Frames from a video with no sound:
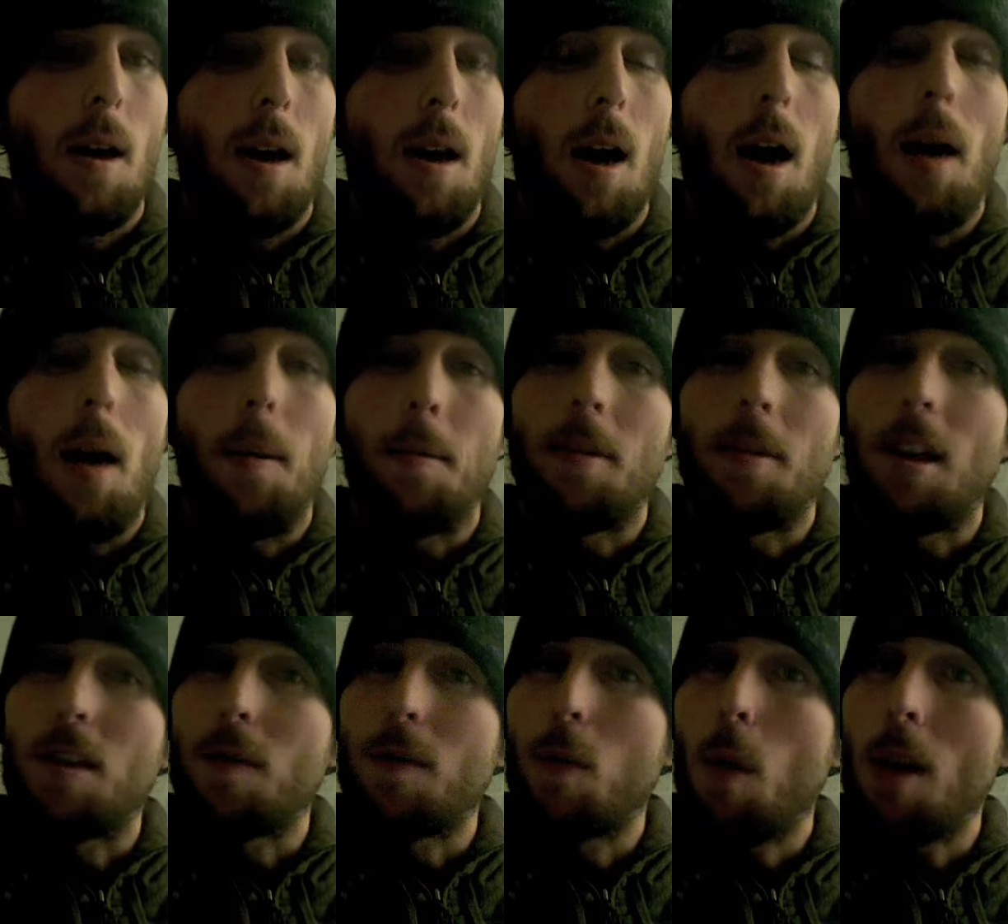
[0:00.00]
um,
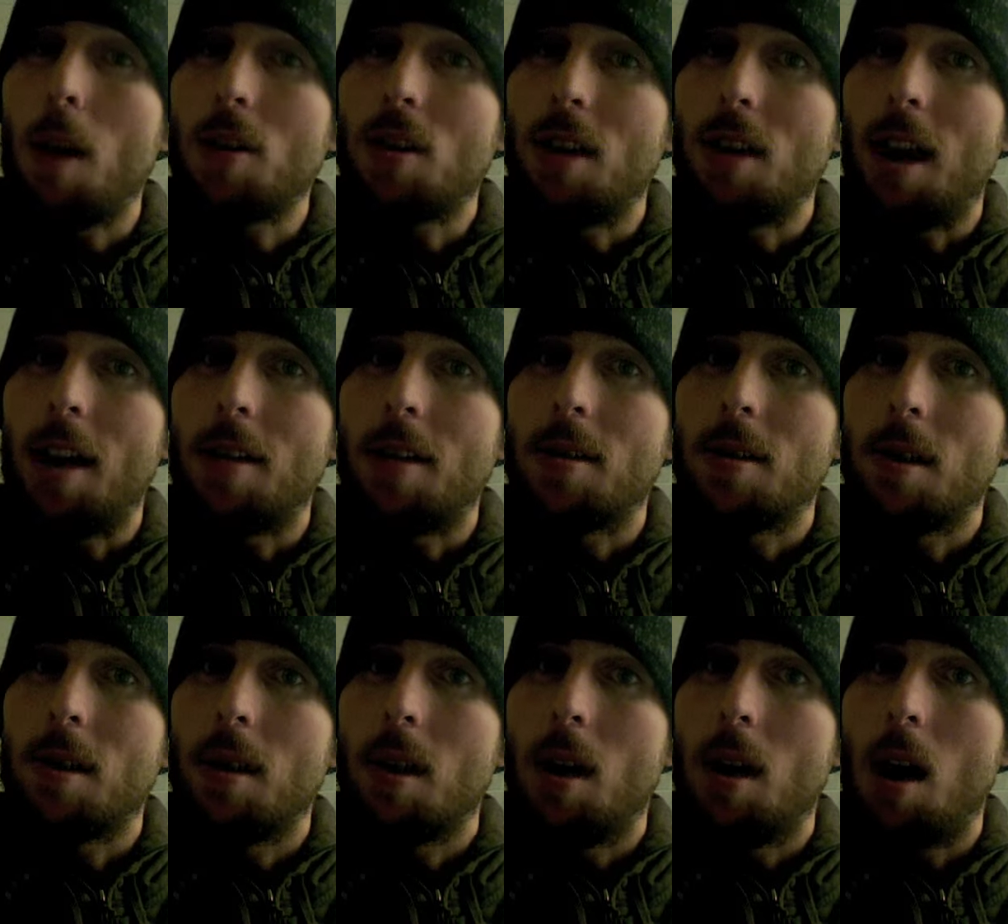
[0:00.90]
thanks for watching, guys.
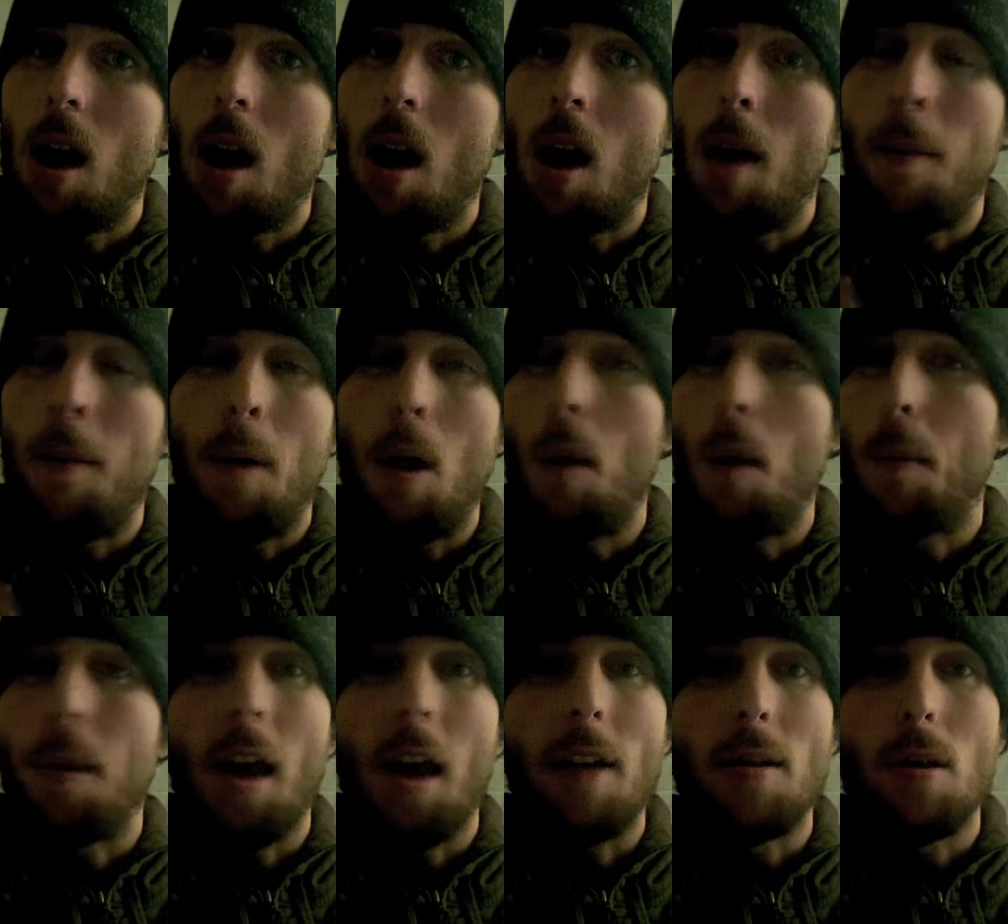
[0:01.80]
Um, hope
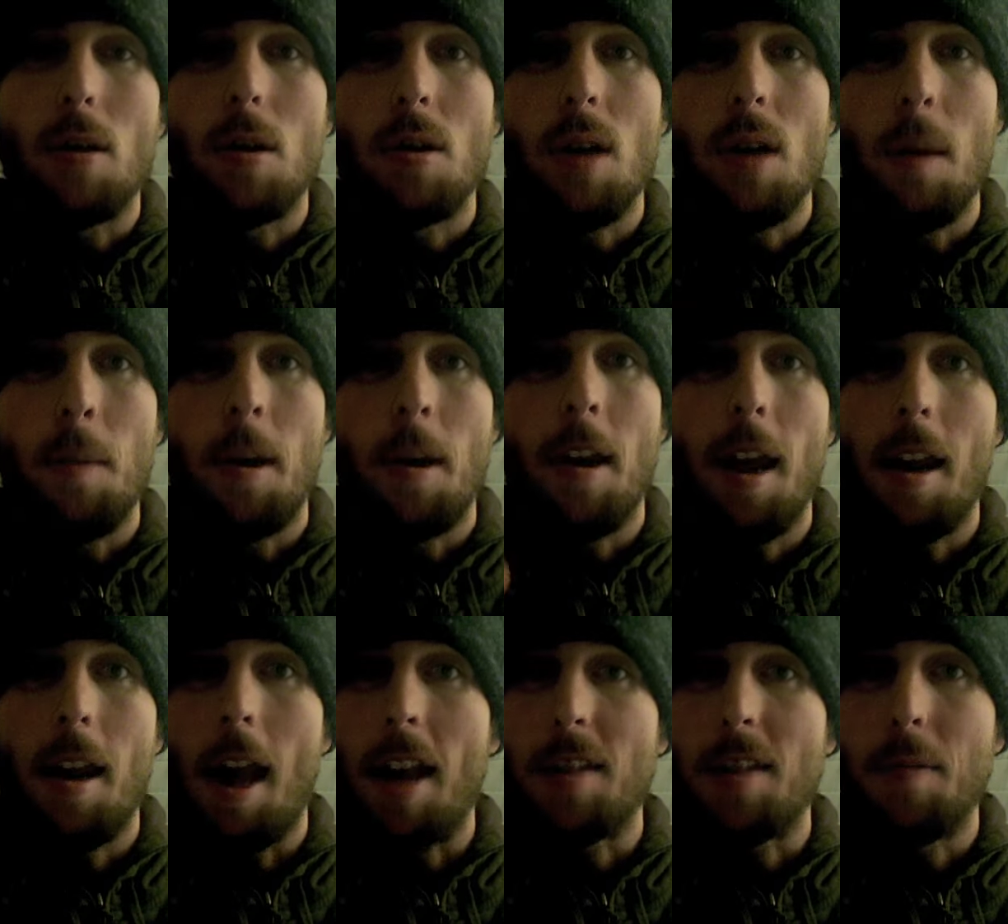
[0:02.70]
you guys learned something.
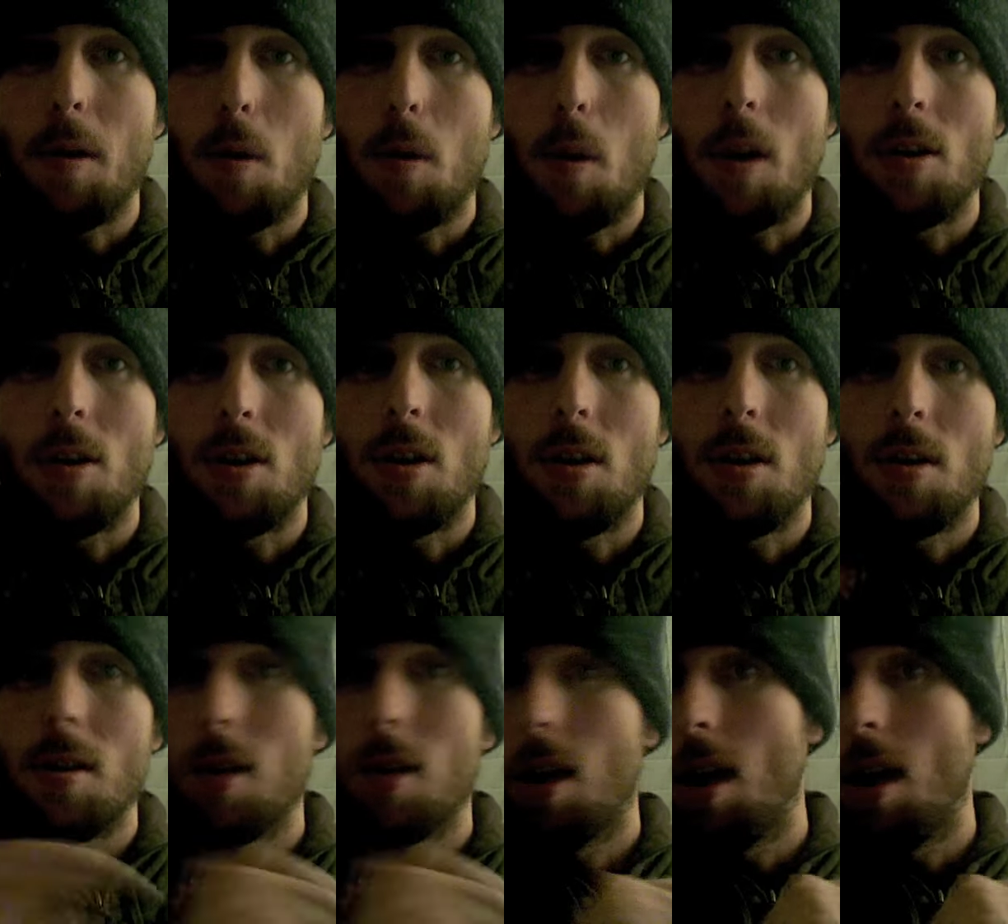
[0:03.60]
Again, ask me questions.